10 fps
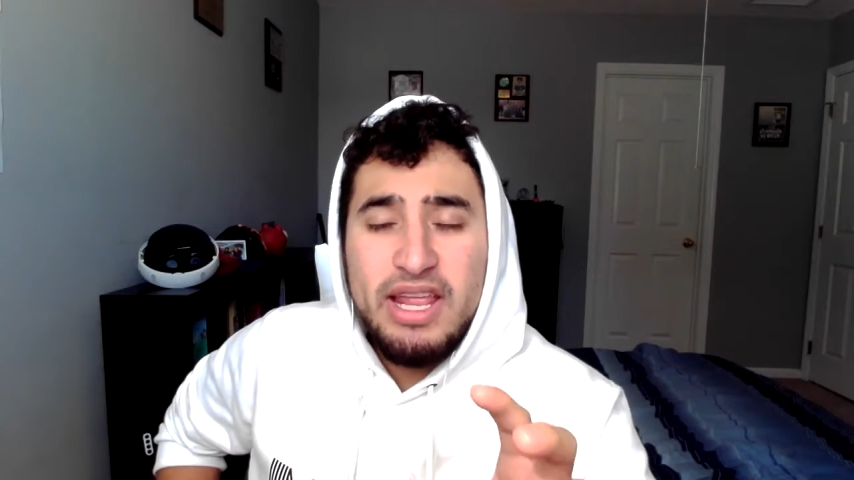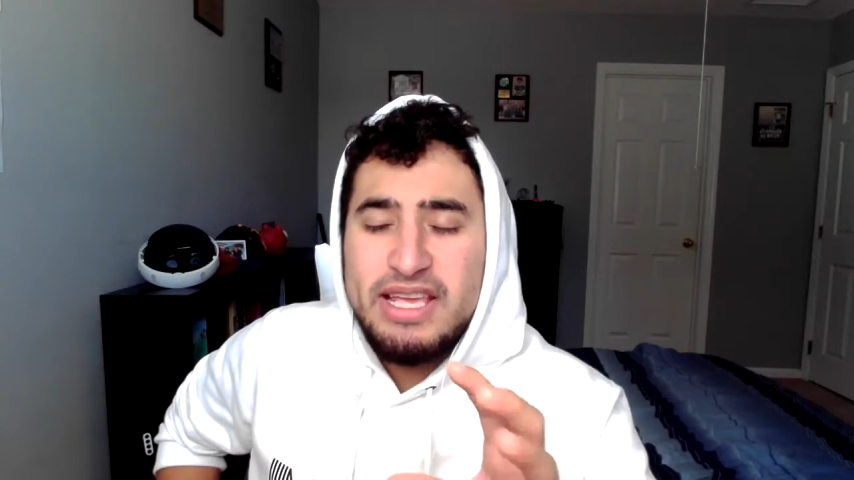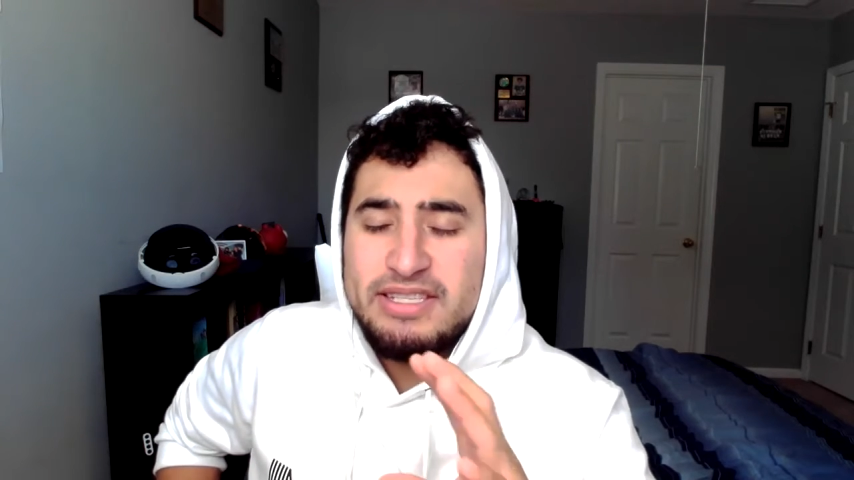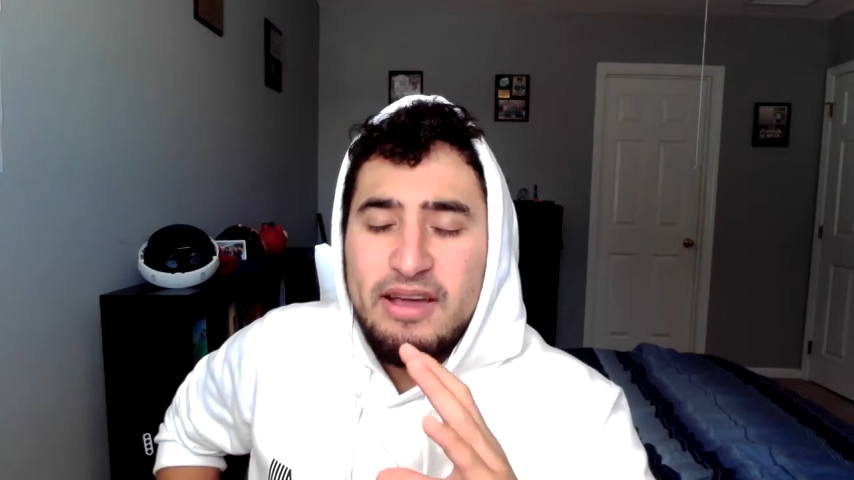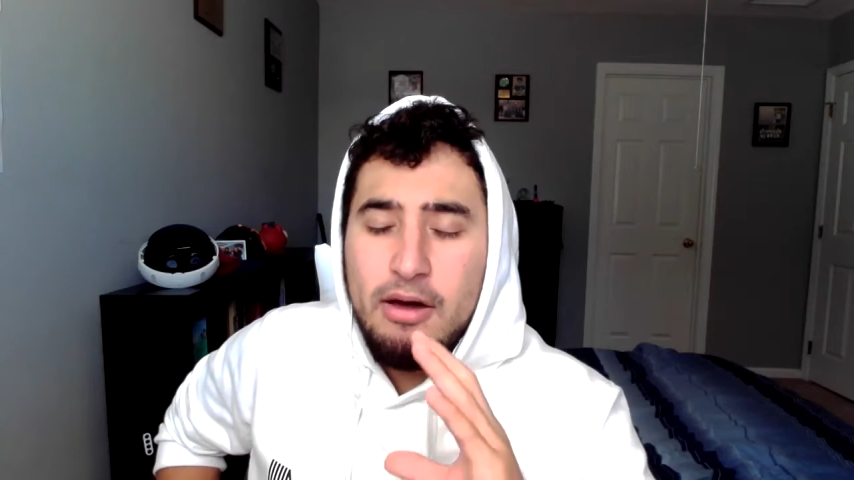
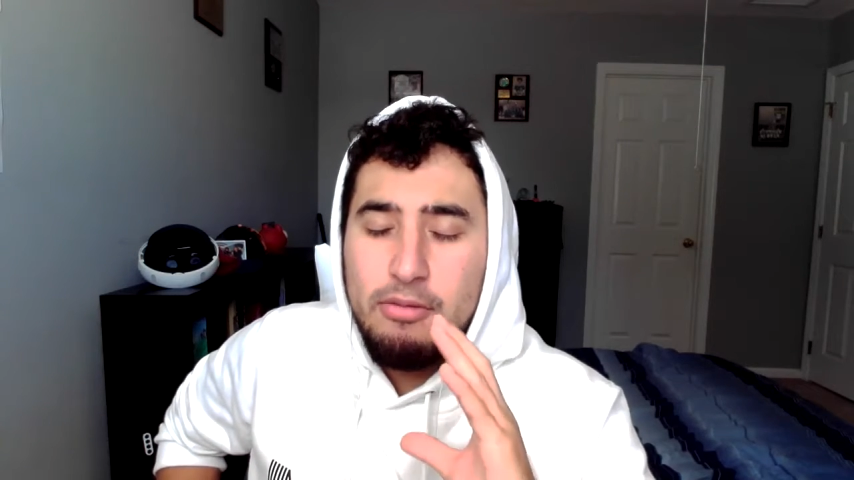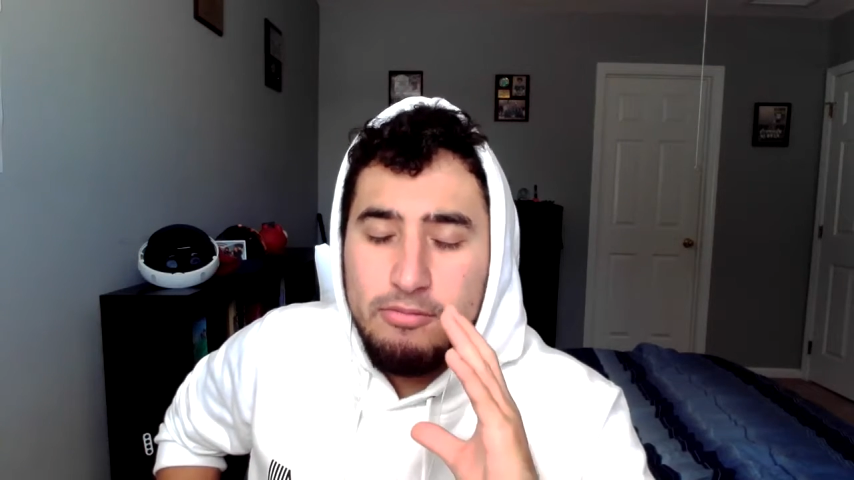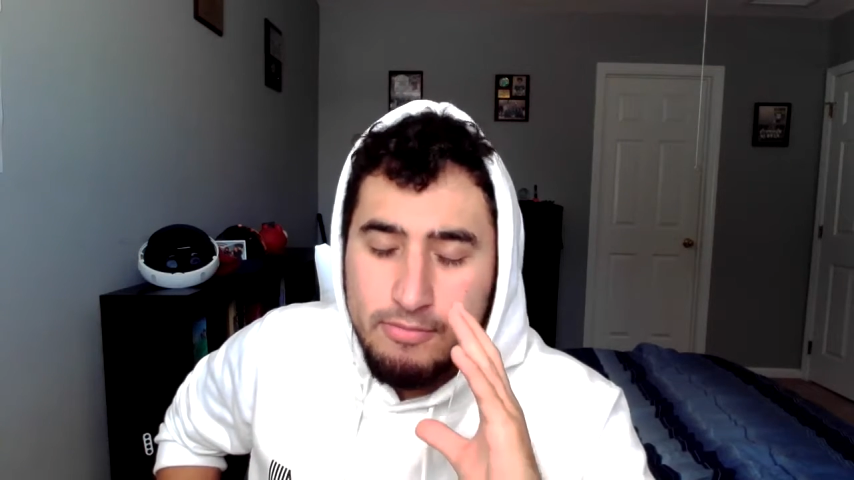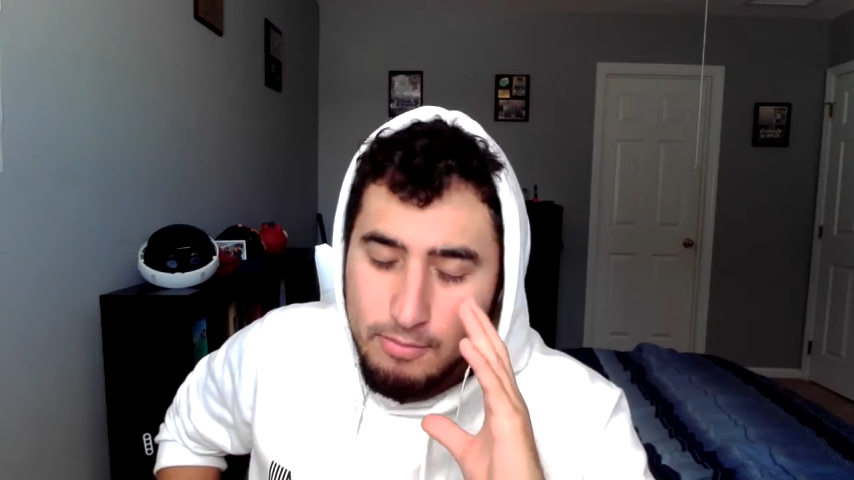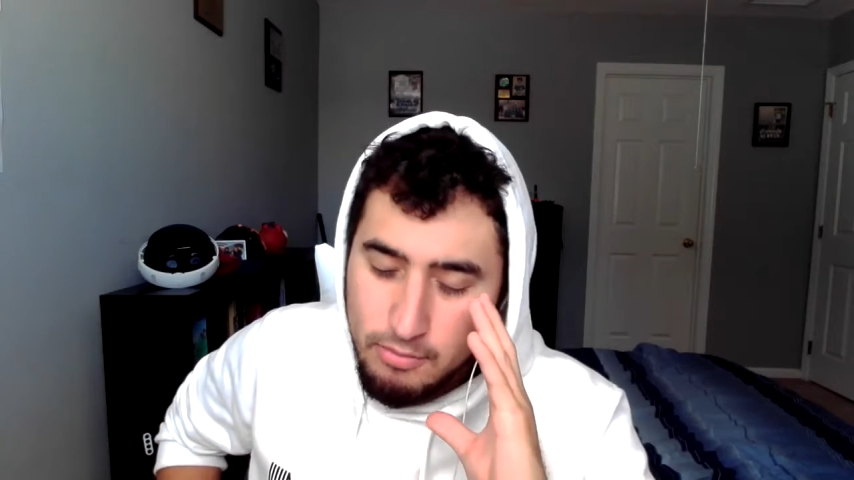is
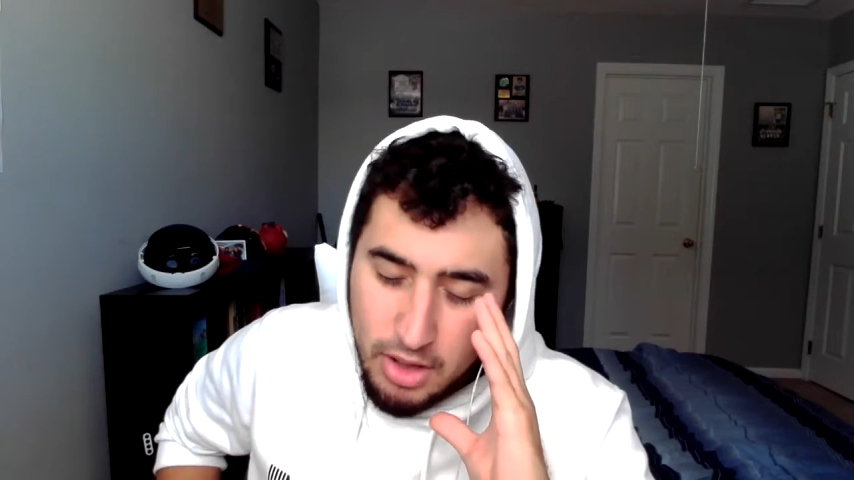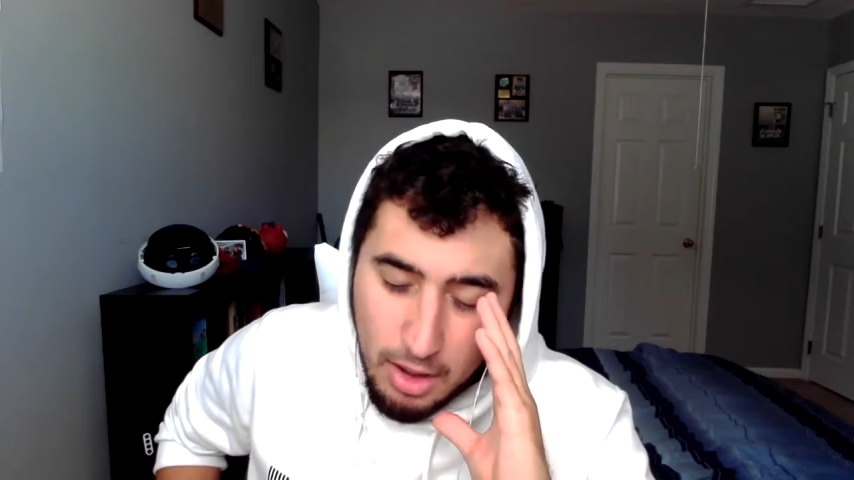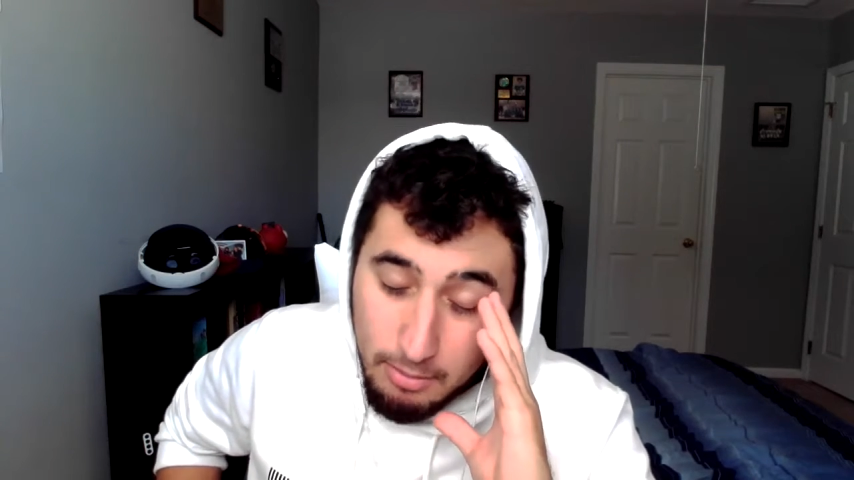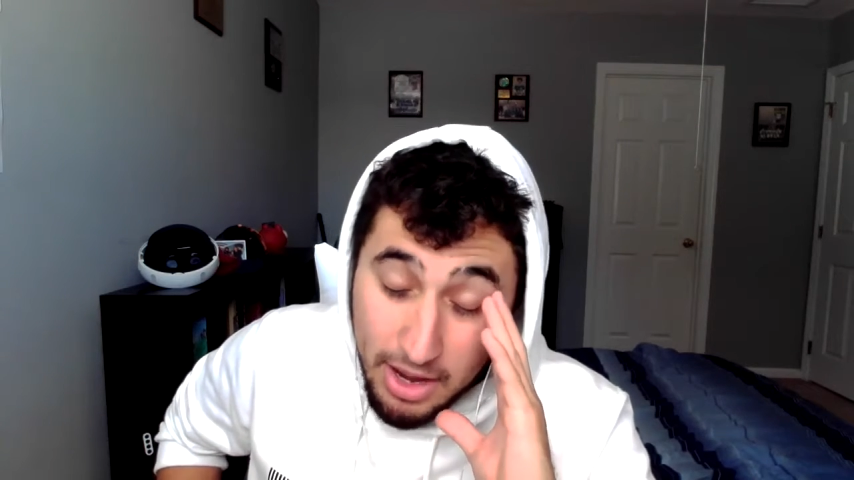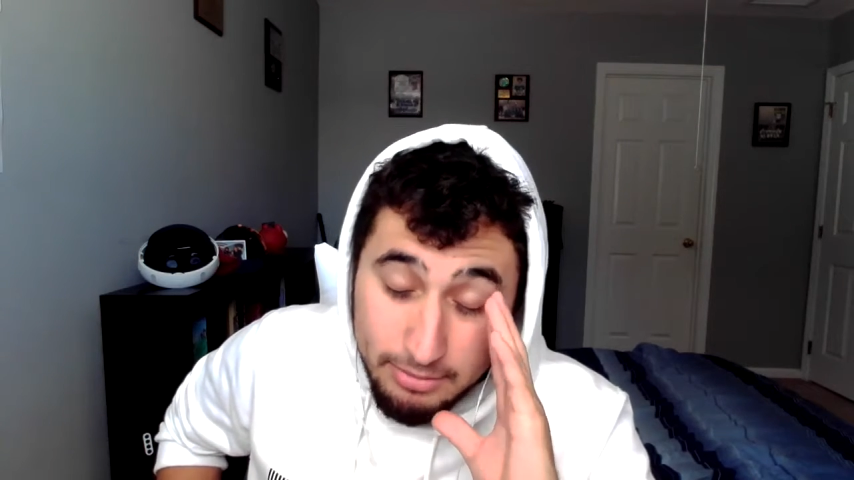
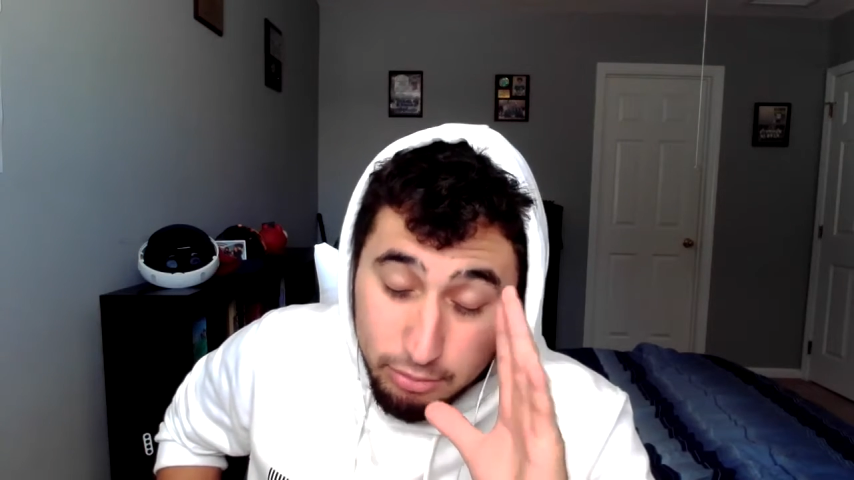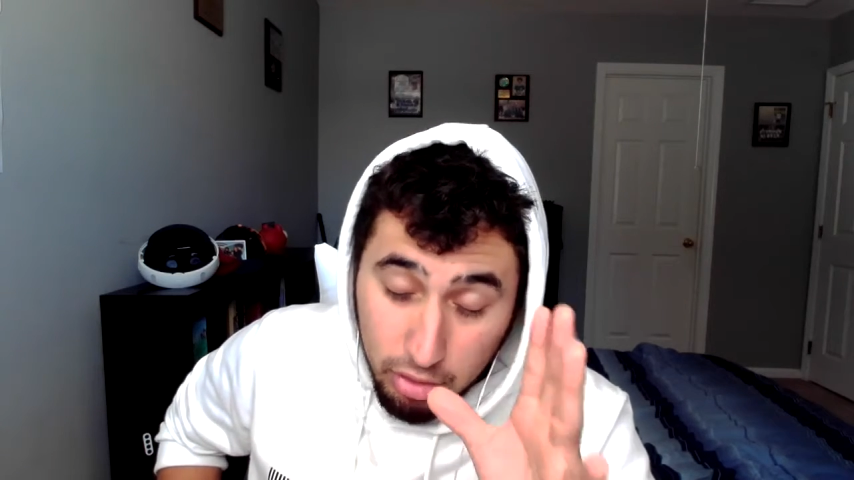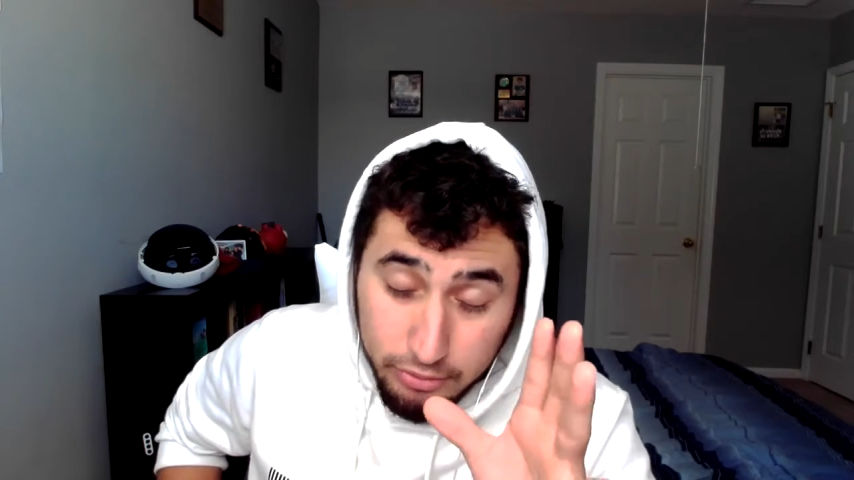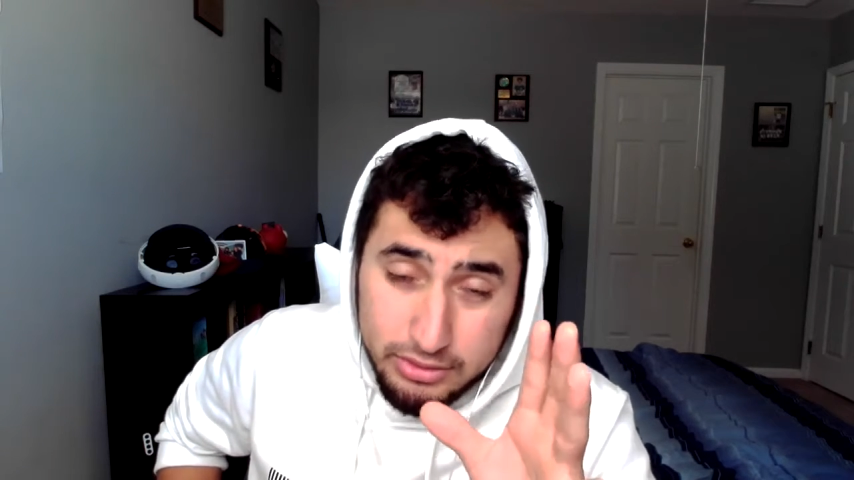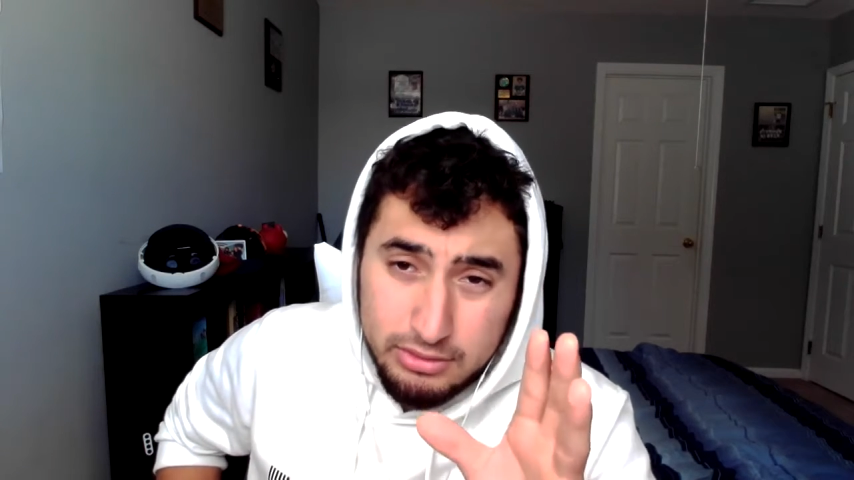mind
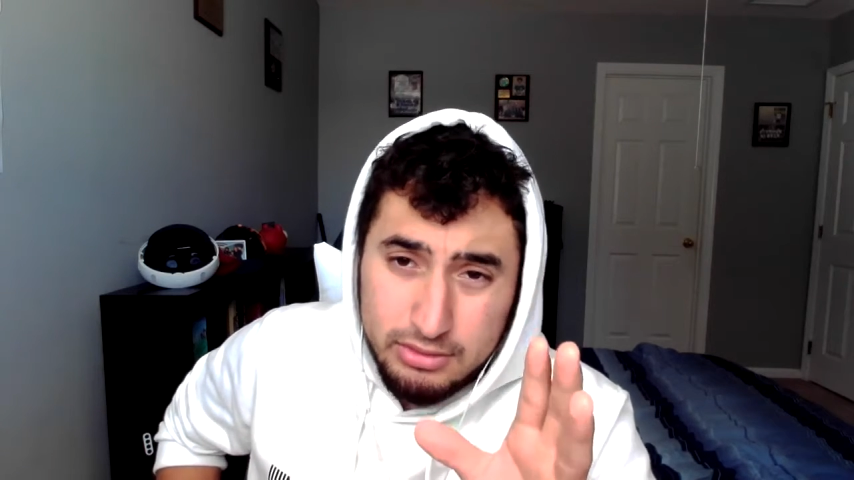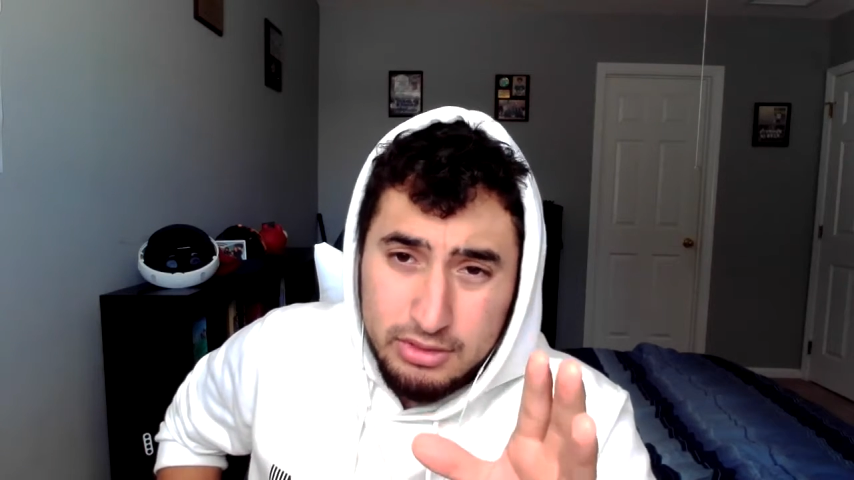blowing.